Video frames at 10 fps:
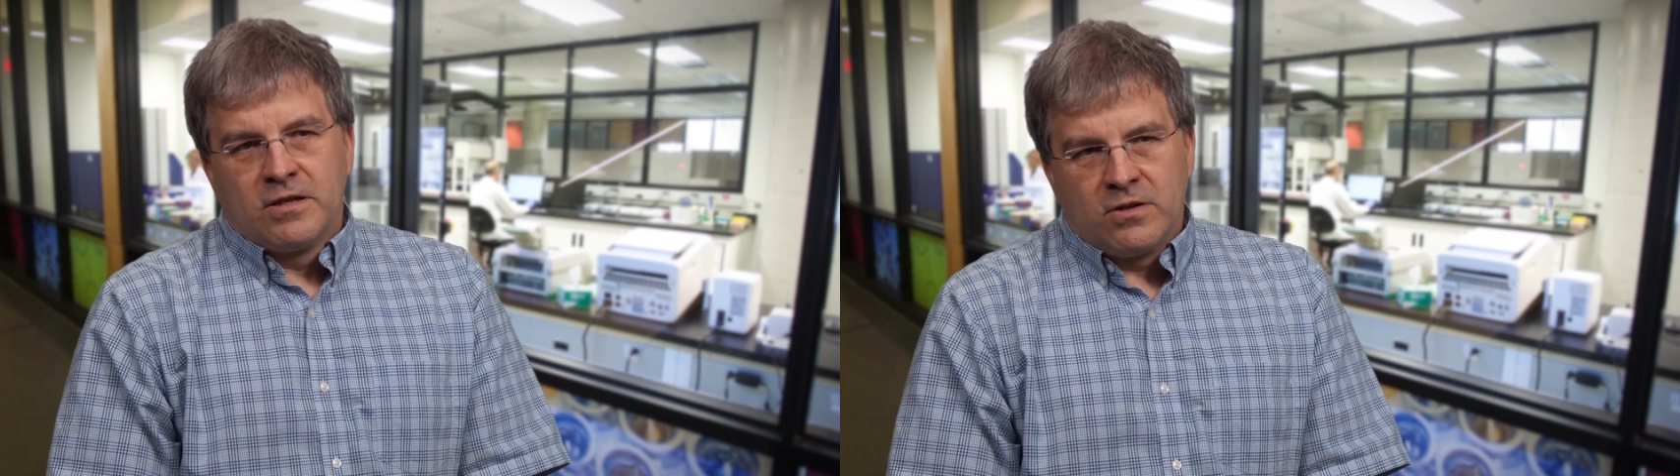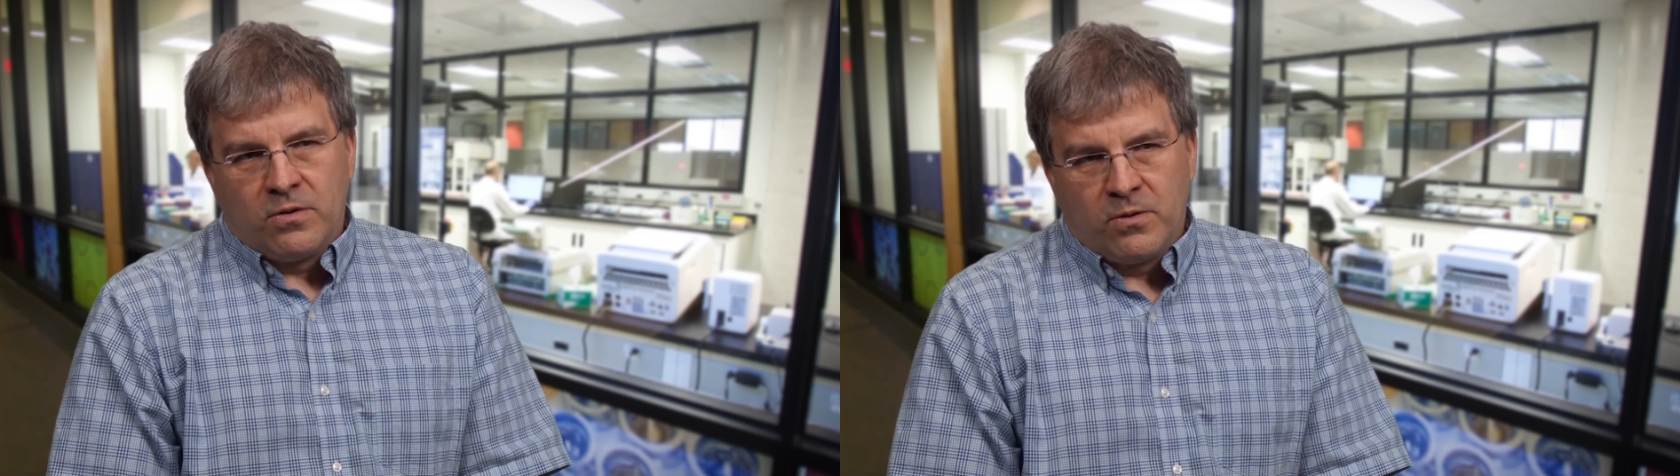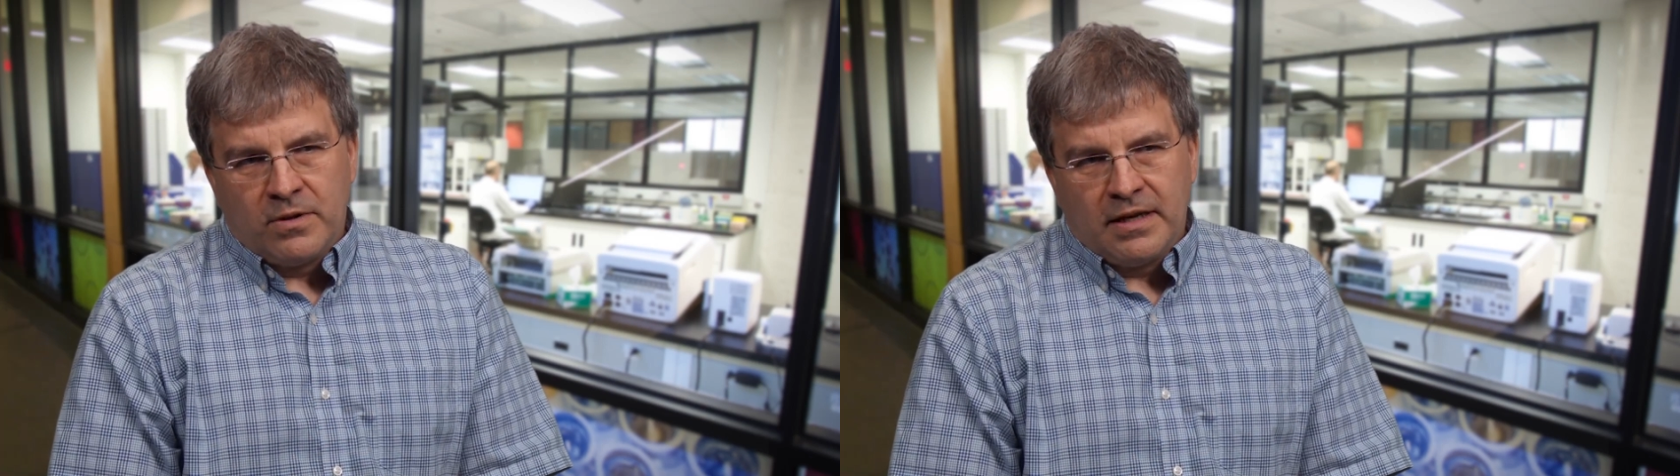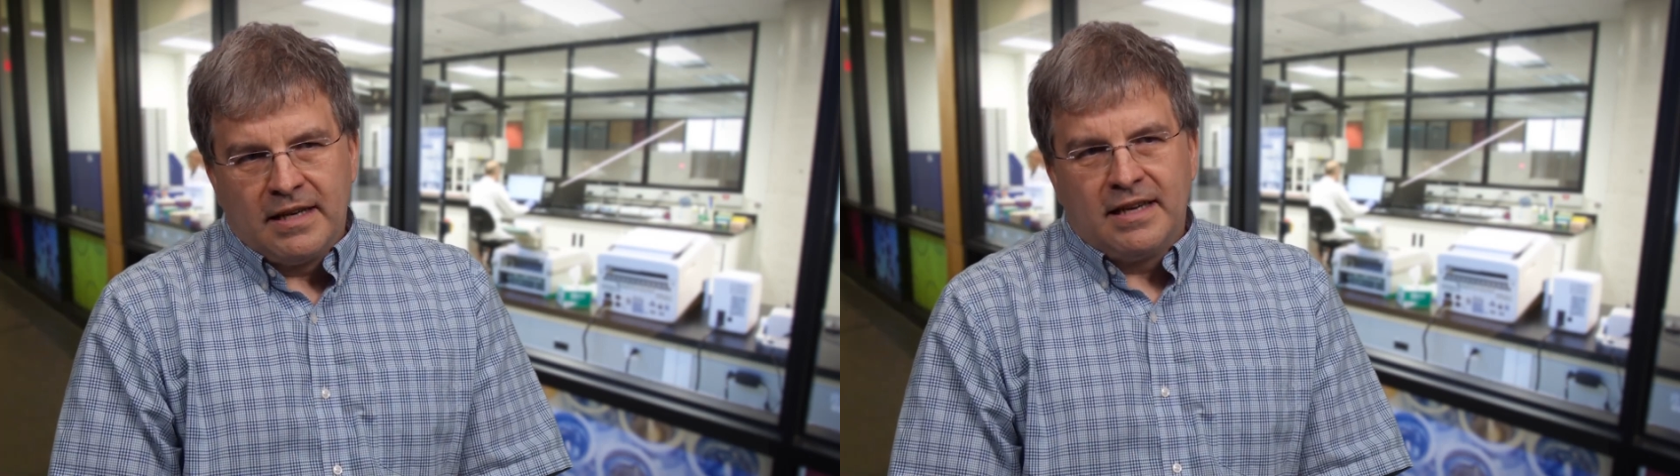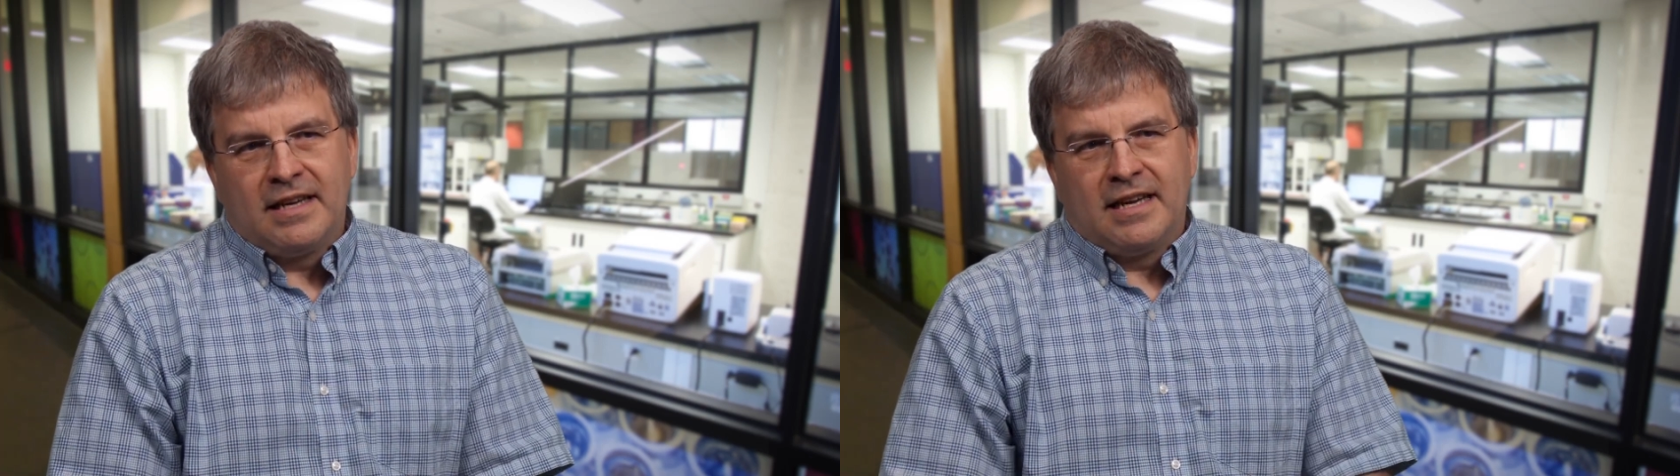So
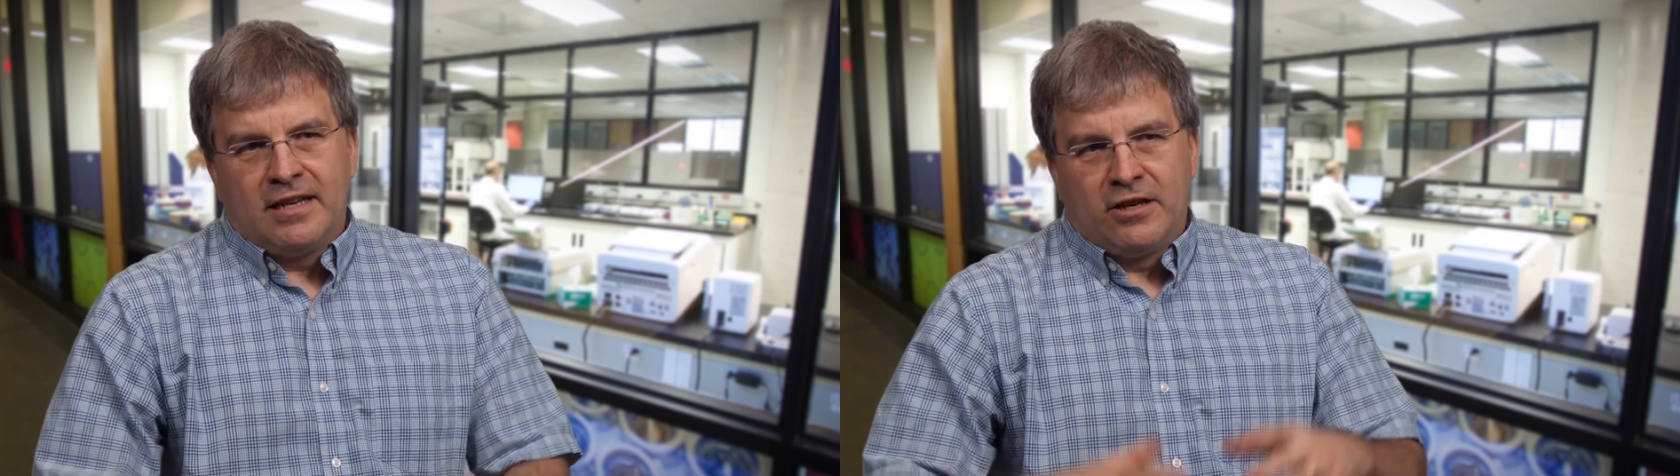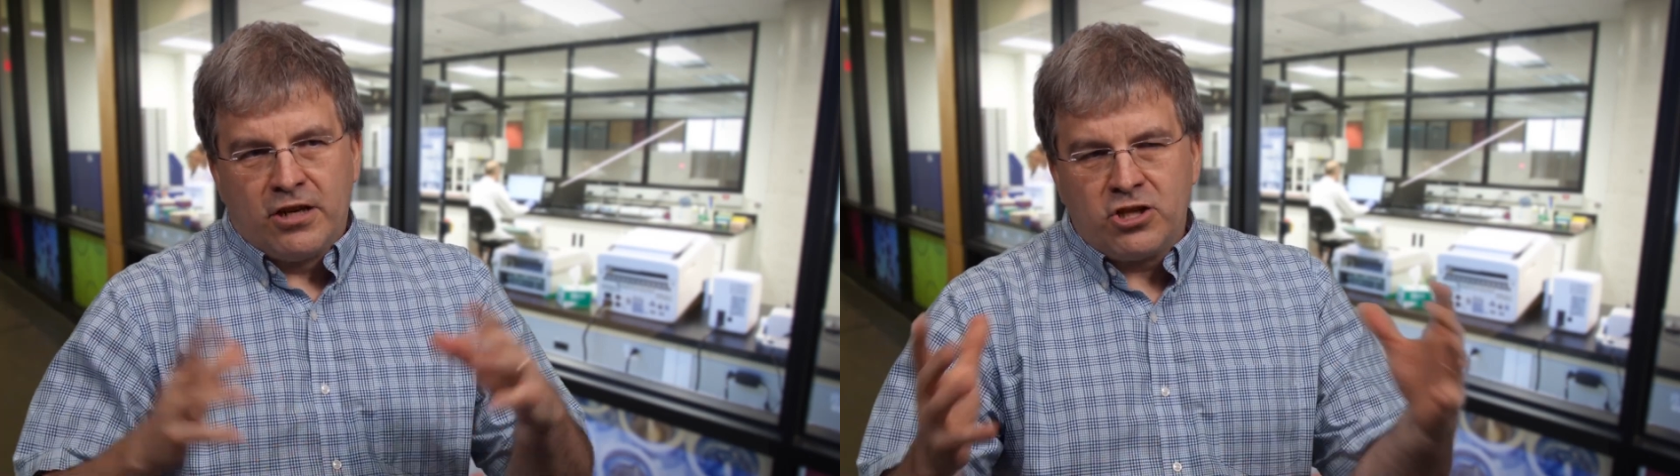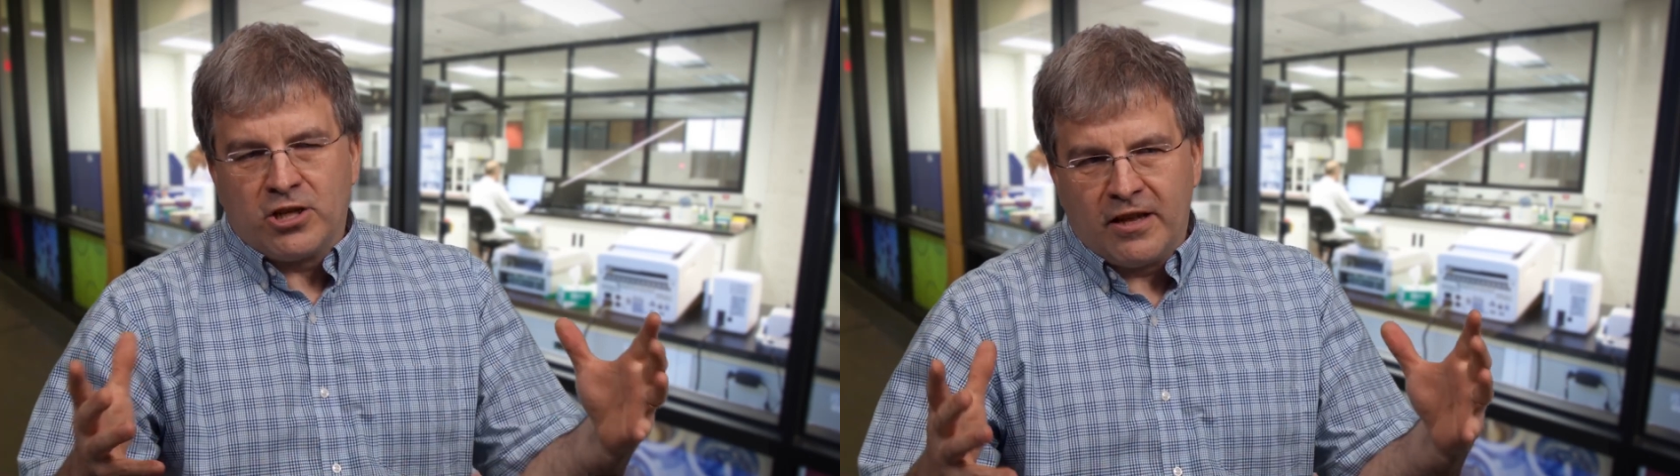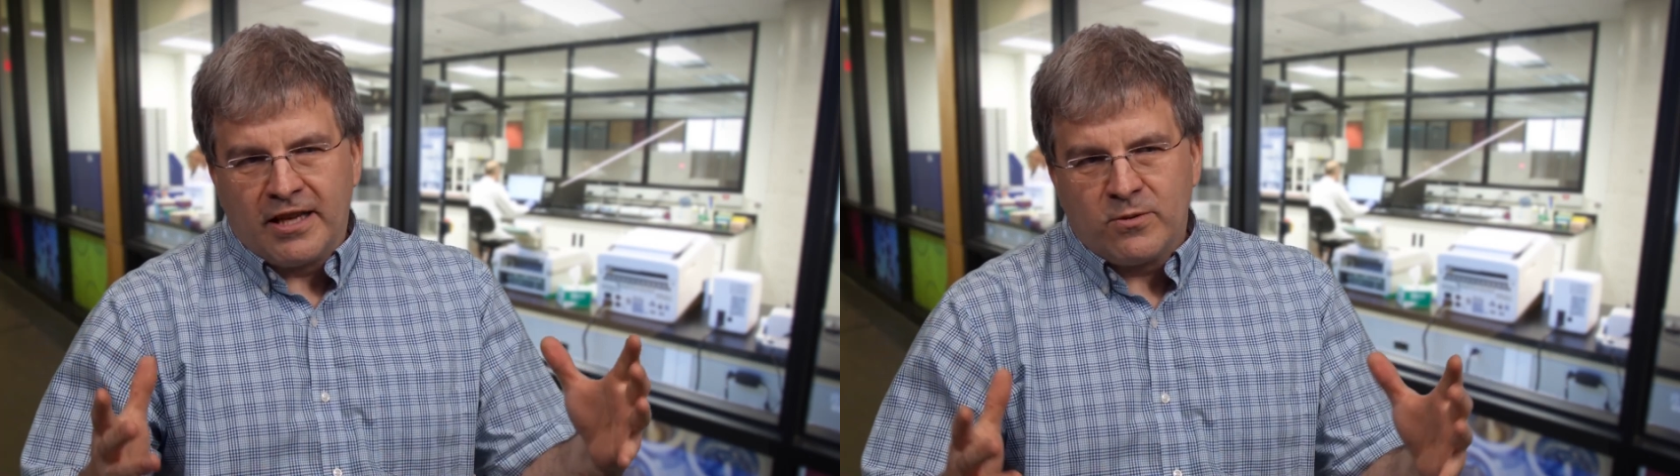in a nutshell,